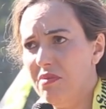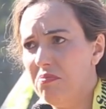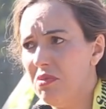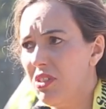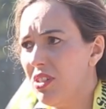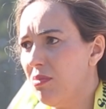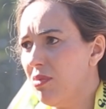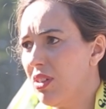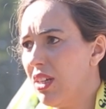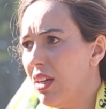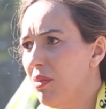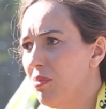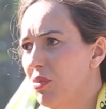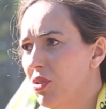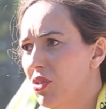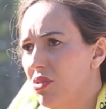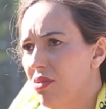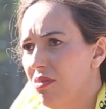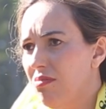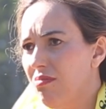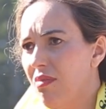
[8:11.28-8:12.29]

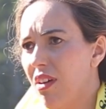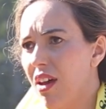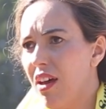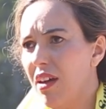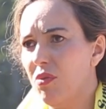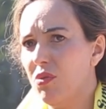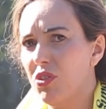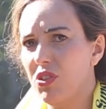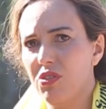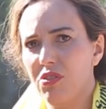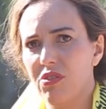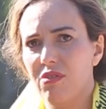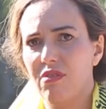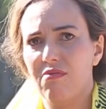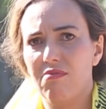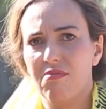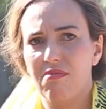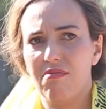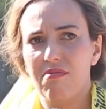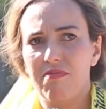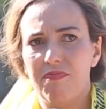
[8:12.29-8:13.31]
sometimes I would
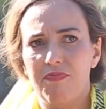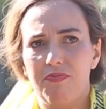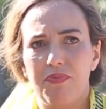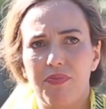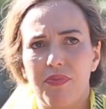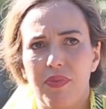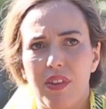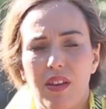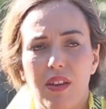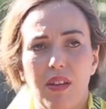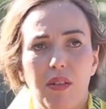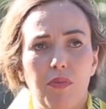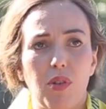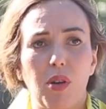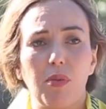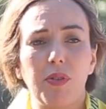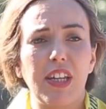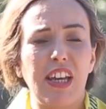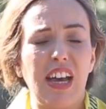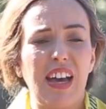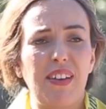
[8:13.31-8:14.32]

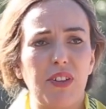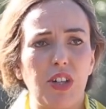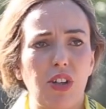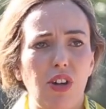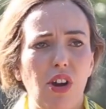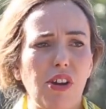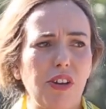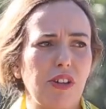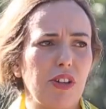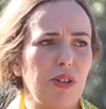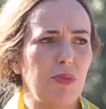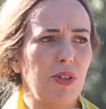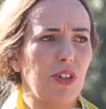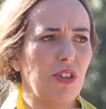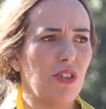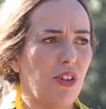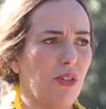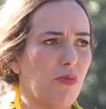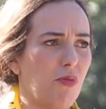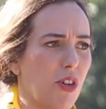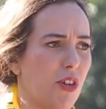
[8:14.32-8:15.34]
probably have an
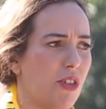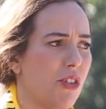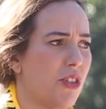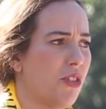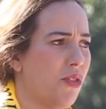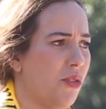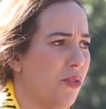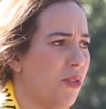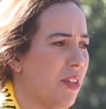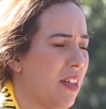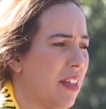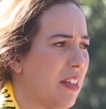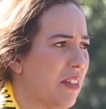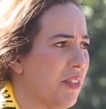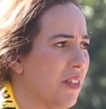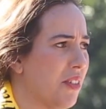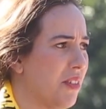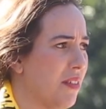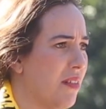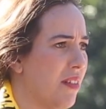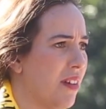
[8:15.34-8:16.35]
argument on one or two
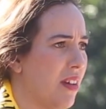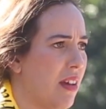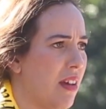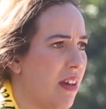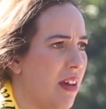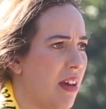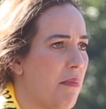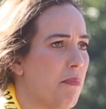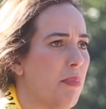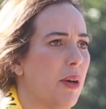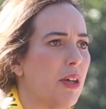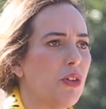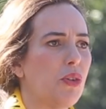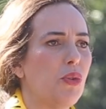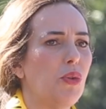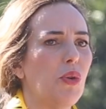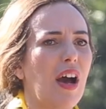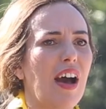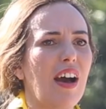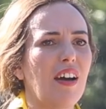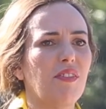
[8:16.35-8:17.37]
things, but
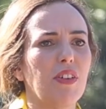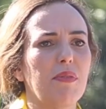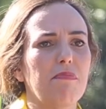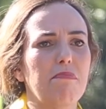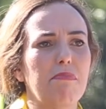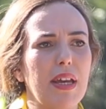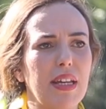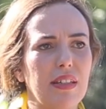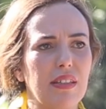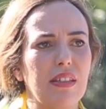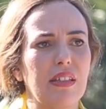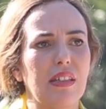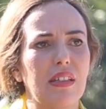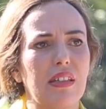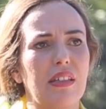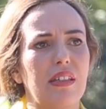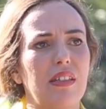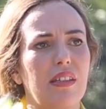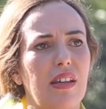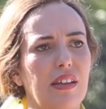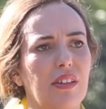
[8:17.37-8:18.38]
who have a basic
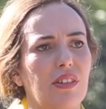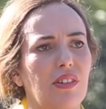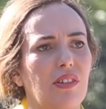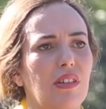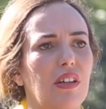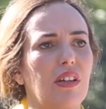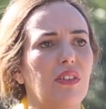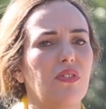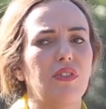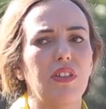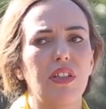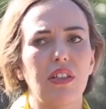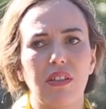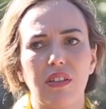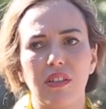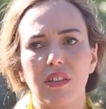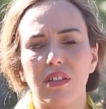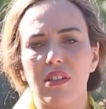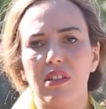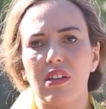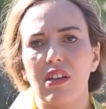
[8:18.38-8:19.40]
sense of
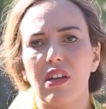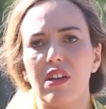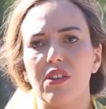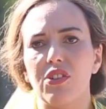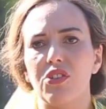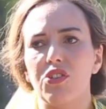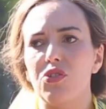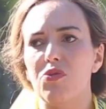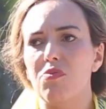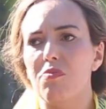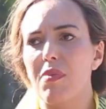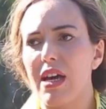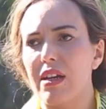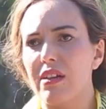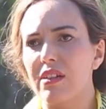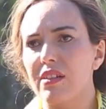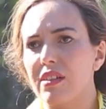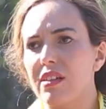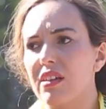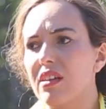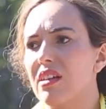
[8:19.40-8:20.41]
decency and
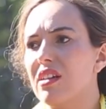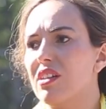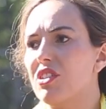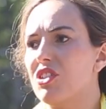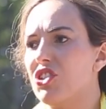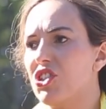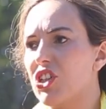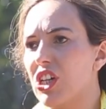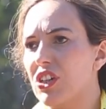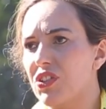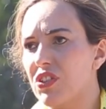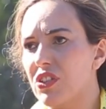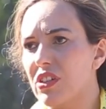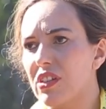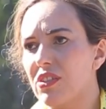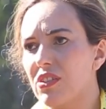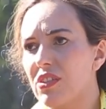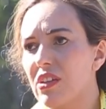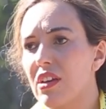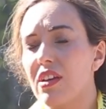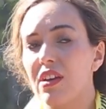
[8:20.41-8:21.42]
humanity and
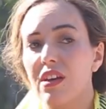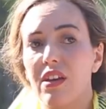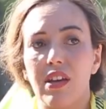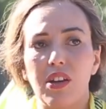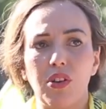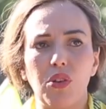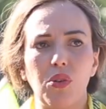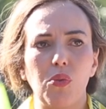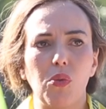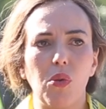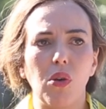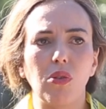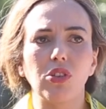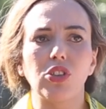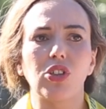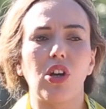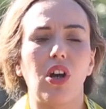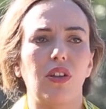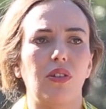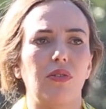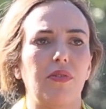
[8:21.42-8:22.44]
justice, and who won't
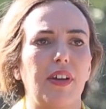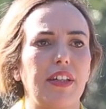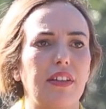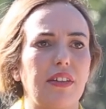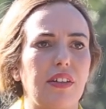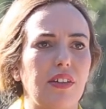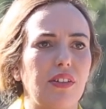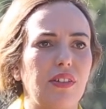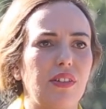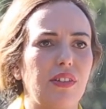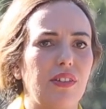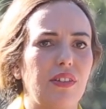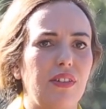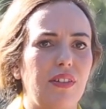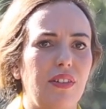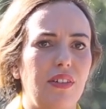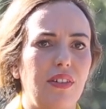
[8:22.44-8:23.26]
tolerate this.